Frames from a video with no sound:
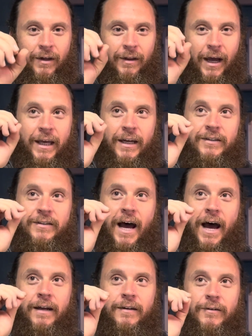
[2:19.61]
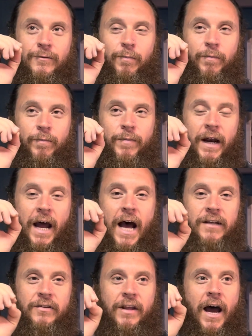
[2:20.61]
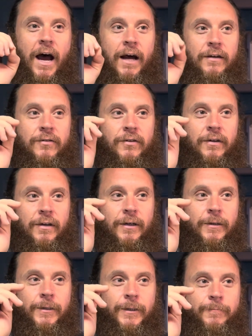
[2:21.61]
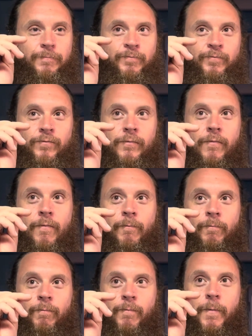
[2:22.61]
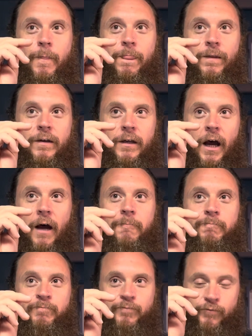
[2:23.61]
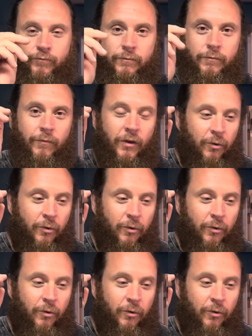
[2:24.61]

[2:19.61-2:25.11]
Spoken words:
Like, it is that, it has that. The aftertaste is Sweet Tarts. The beginning is Smarties.